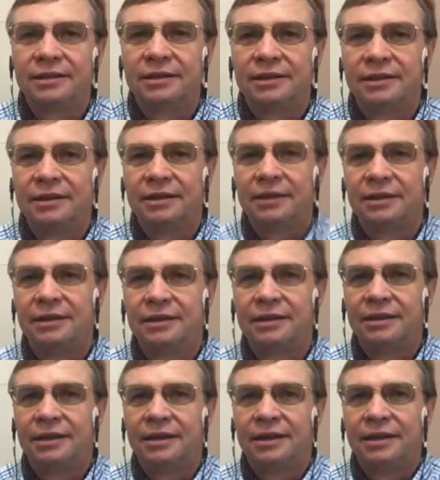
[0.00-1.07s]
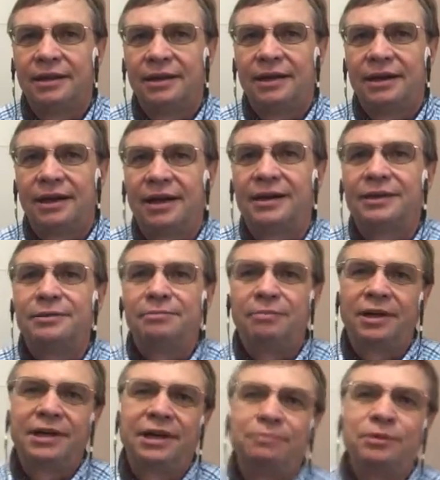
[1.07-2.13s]
Go for it. Hi,
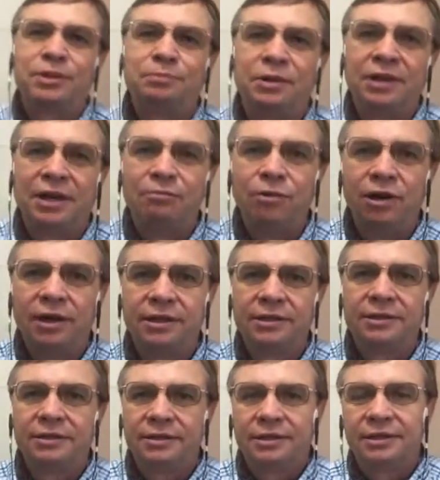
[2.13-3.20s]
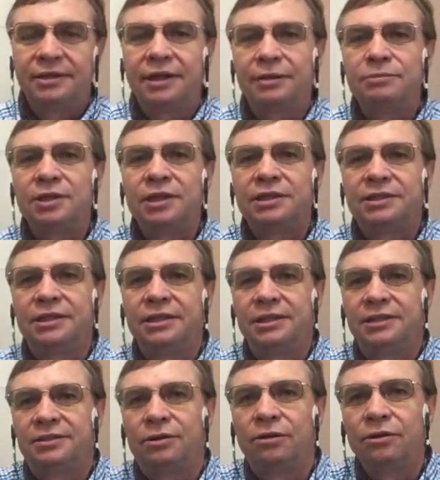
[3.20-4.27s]
my name is Peter Müller. I'm 60
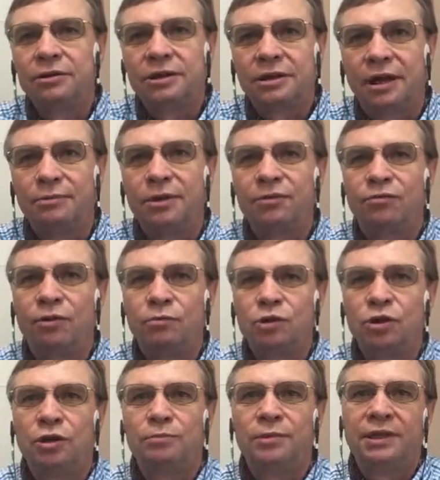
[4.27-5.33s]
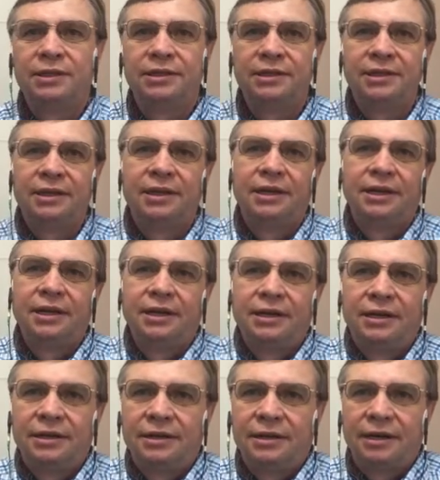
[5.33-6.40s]
years old, coming from Germany.
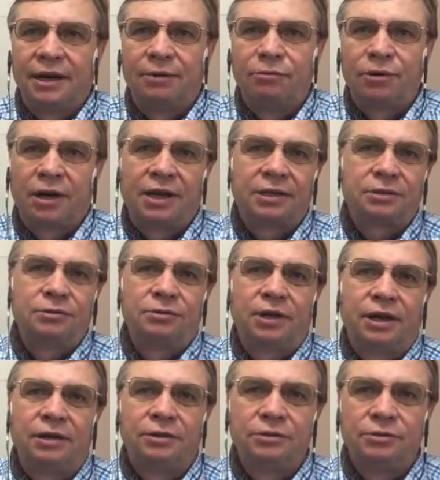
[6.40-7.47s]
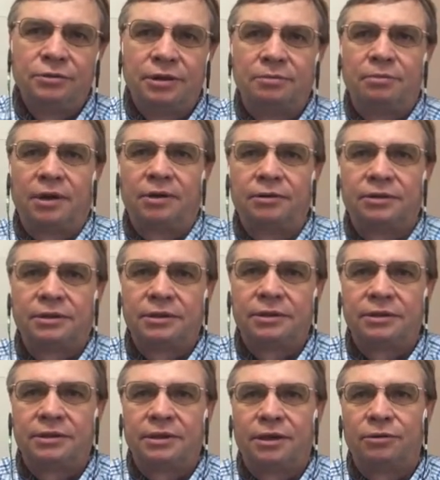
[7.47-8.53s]
I would like to tell you about
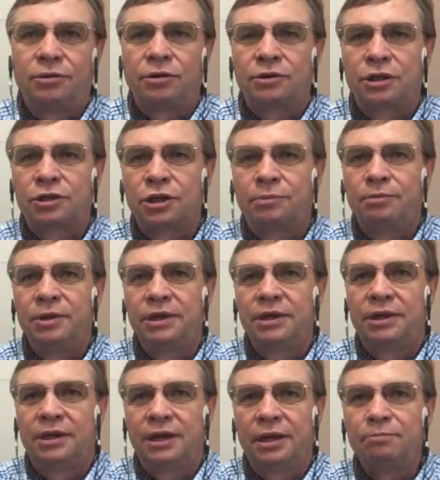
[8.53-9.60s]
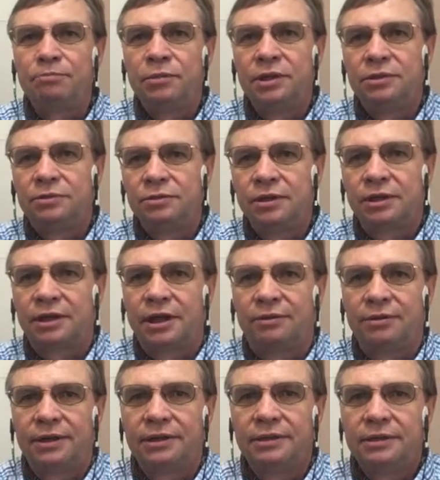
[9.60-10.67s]
how Dr. Shapira helped me to
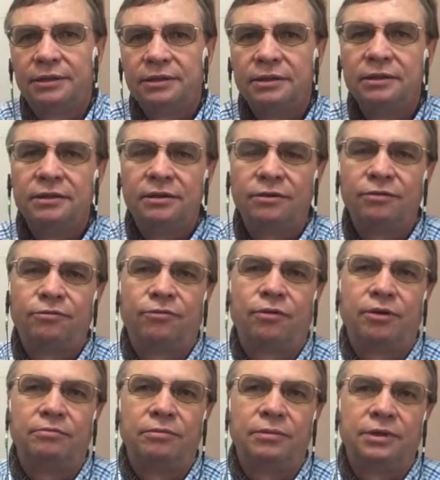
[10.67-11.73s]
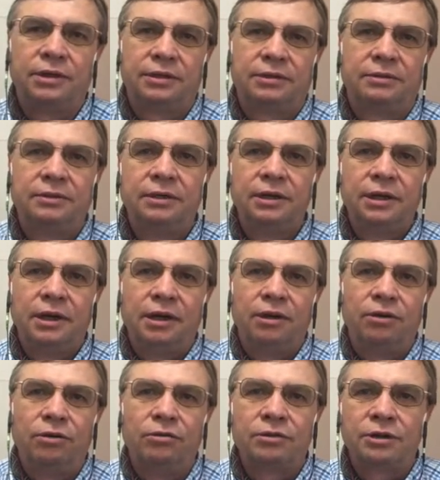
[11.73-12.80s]
recover from a
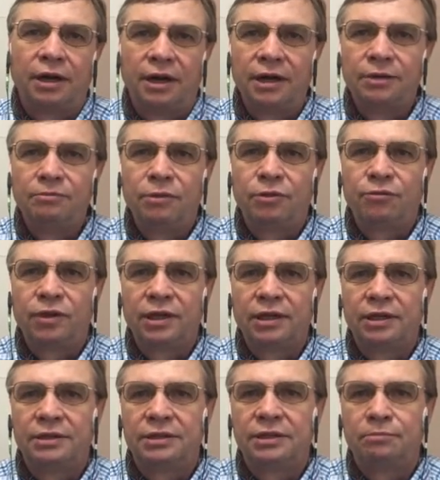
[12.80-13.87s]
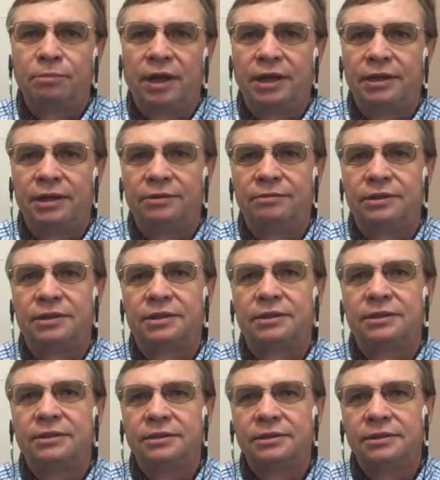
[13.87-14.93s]
long time of increasing pain levels.